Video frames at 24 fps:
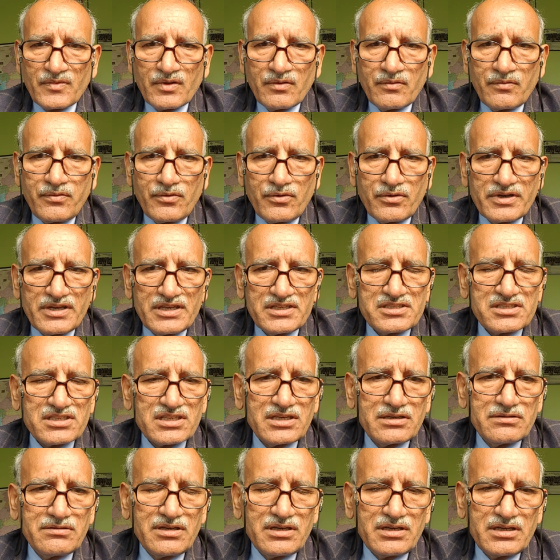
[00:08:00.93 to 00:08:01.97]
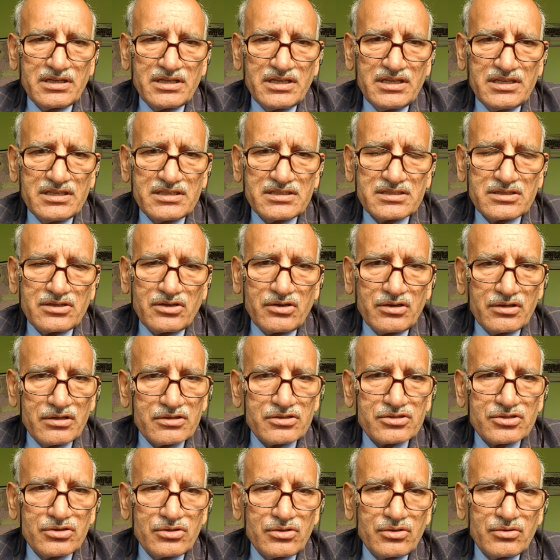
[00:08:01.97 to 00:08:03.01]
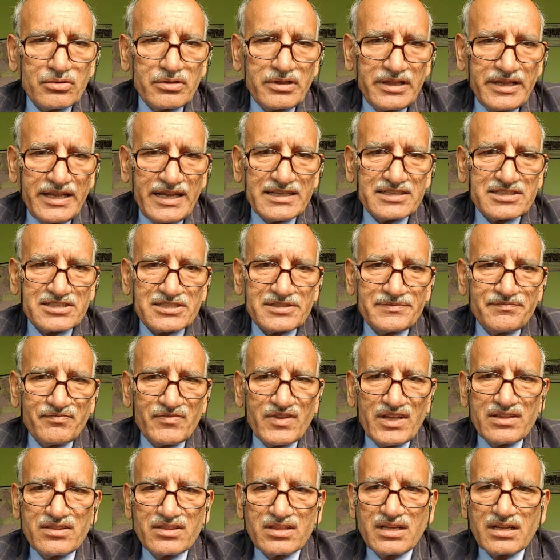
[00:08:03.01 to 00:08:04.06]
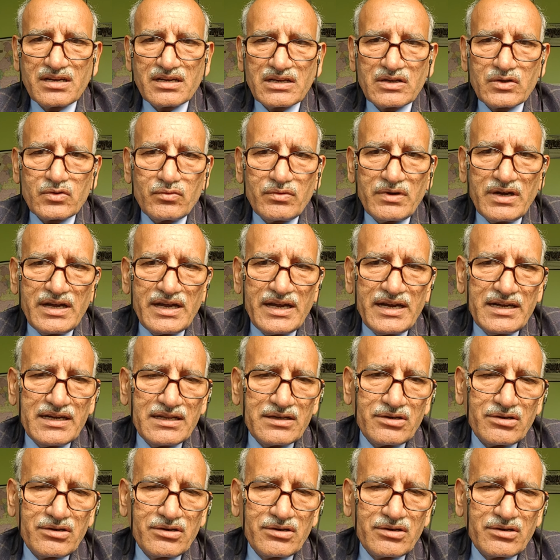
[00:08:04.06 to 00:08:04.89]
Forest cover is also less than the required